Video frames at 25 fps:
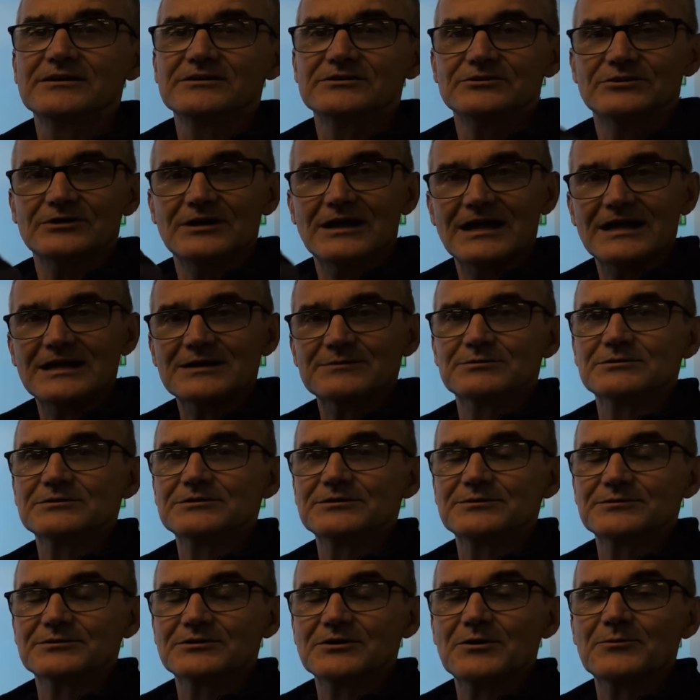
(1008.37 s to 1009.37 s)
You're
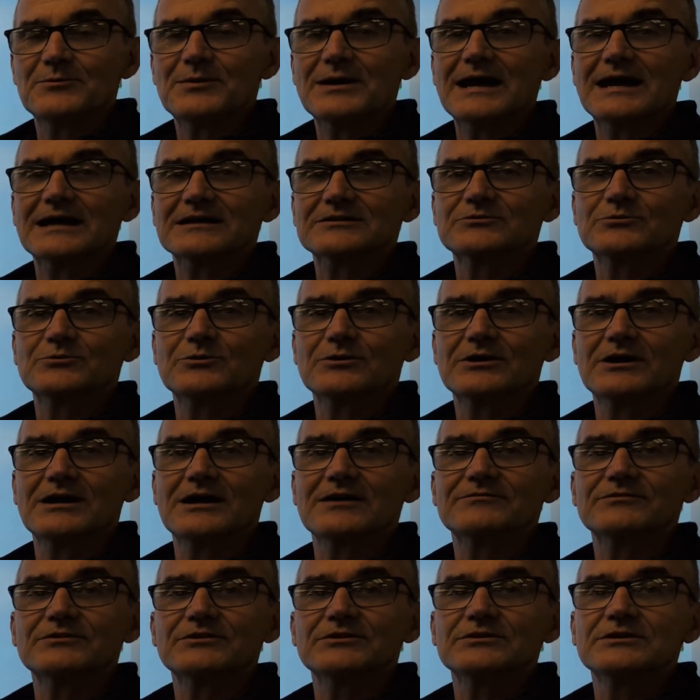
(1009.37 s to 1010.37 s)
able to go back to
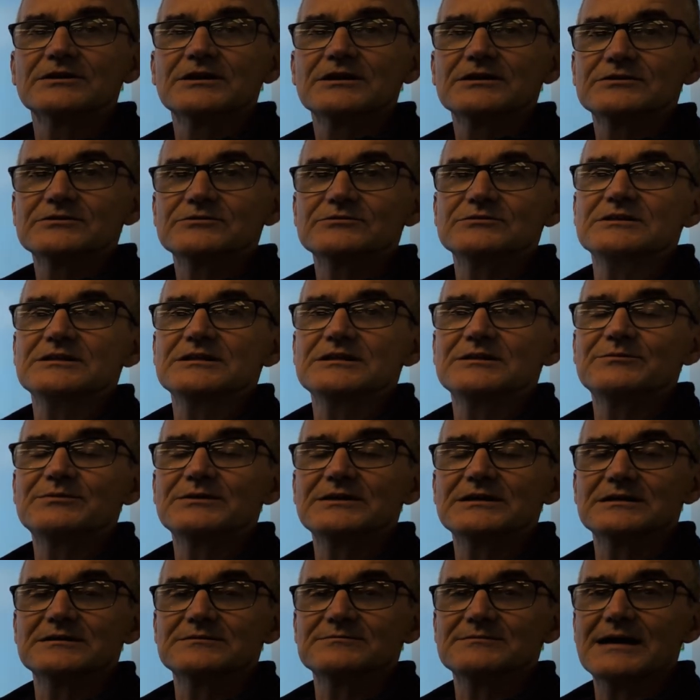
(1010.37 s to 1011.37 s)
wherever you need to
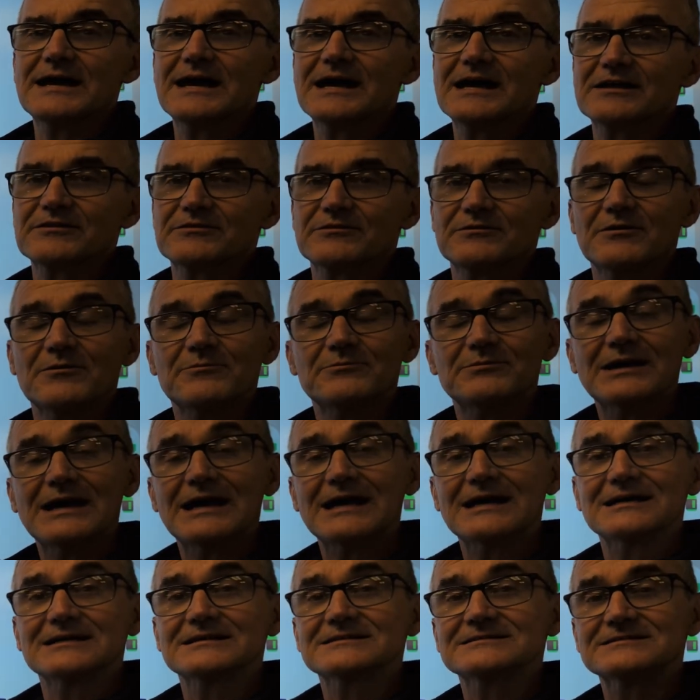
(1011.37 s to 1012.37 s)
be in math.
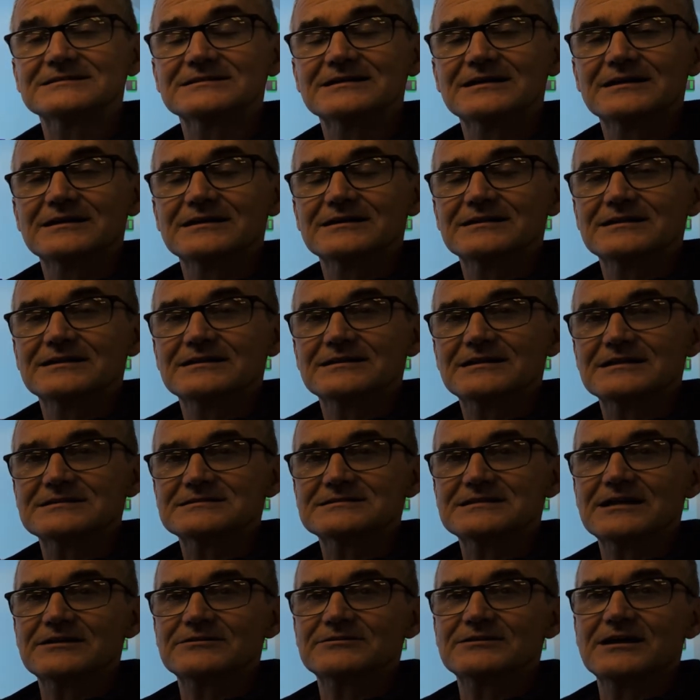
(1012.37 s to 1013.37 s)
Pass that
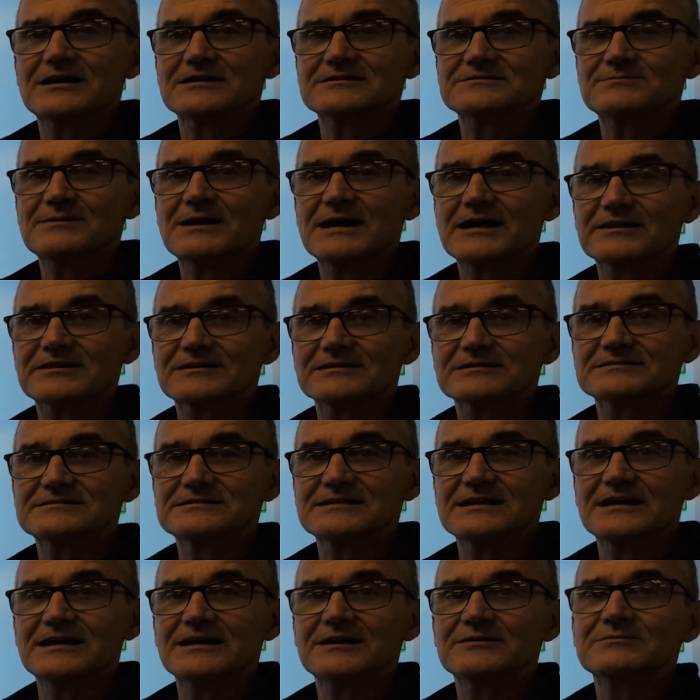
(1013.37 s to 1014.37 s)
standardized math
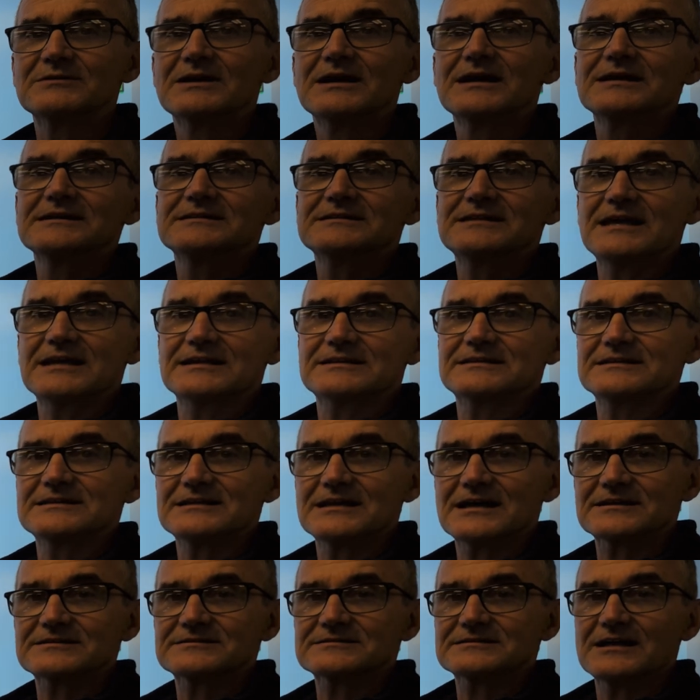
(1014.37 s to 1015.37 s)
exam take the
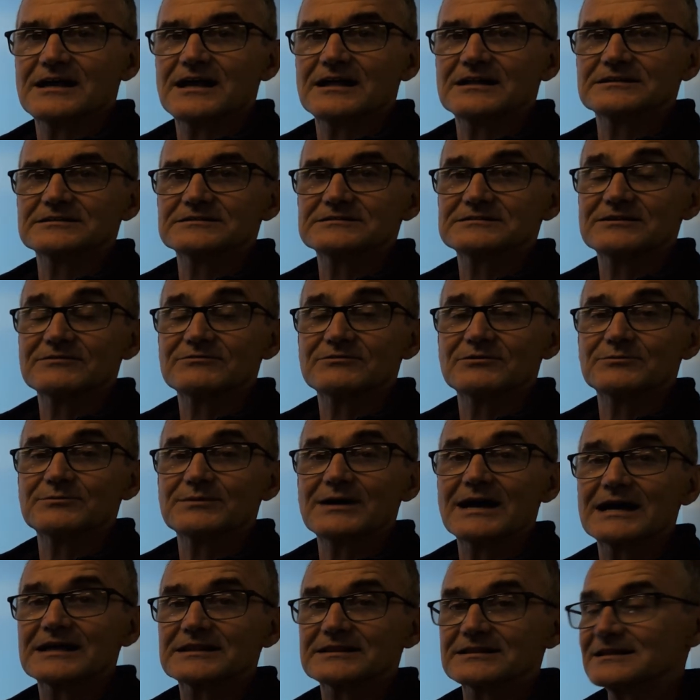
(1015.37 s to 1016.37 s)
next college level
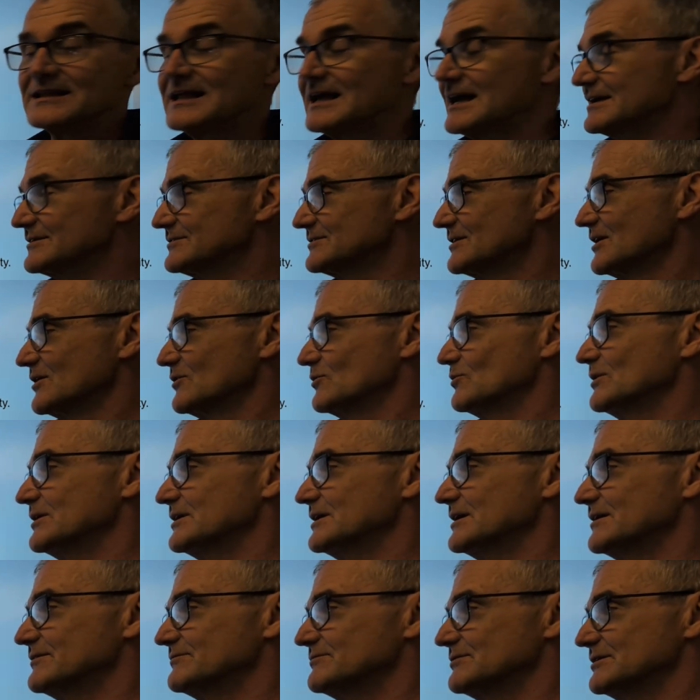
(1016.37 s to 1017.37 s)
math class,
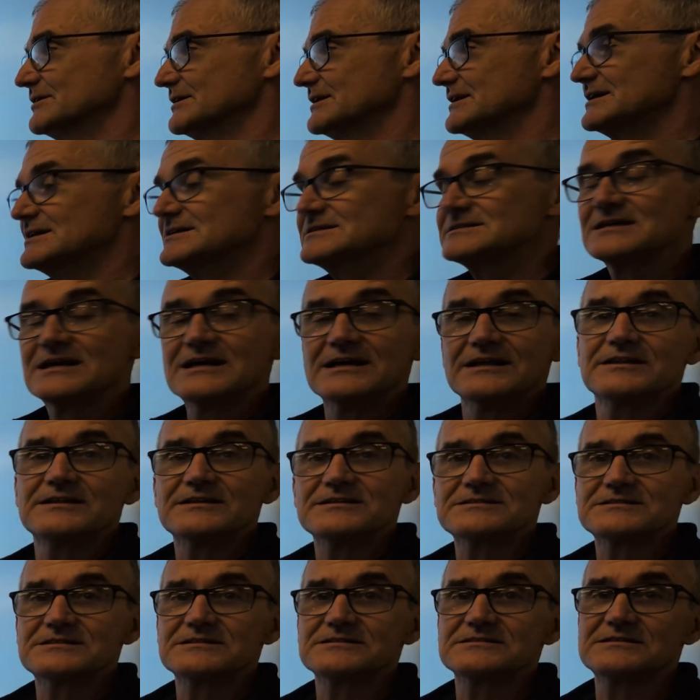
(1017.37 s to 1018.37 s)
whatever it is,
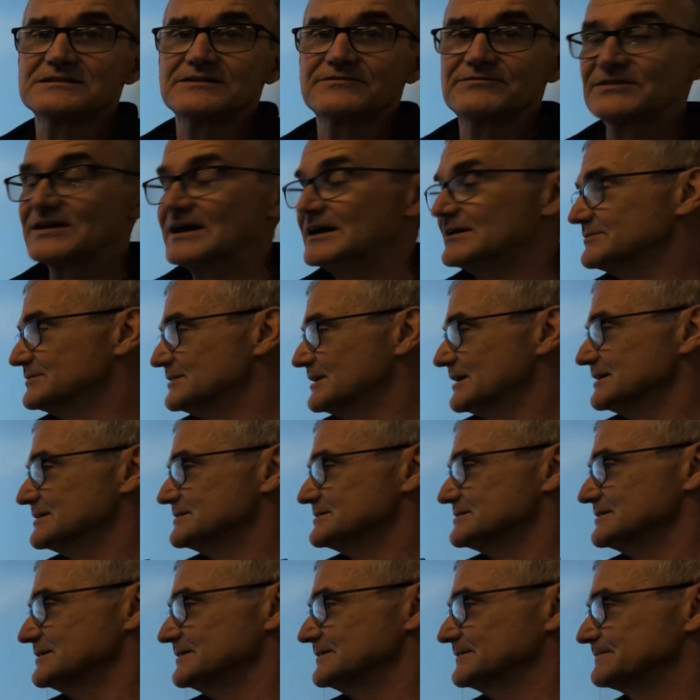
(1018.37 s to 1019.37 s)
this is the
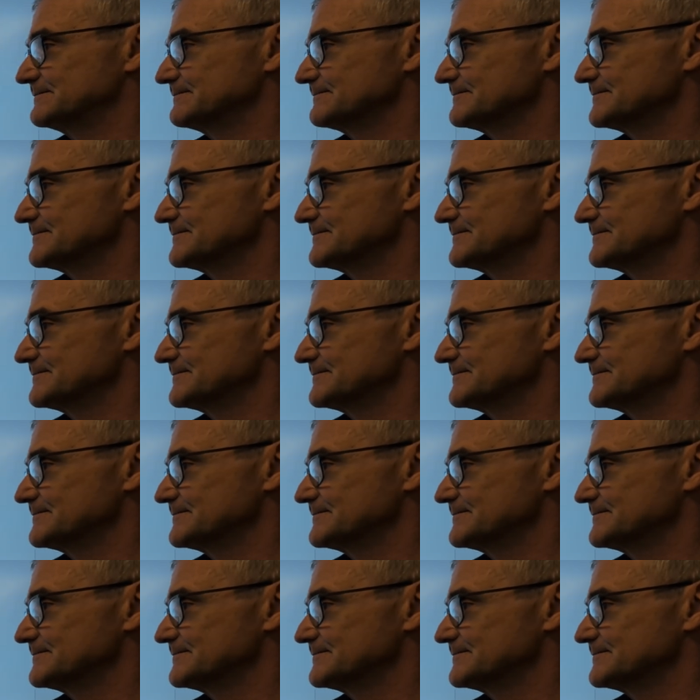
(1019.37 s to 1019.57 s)
foundation.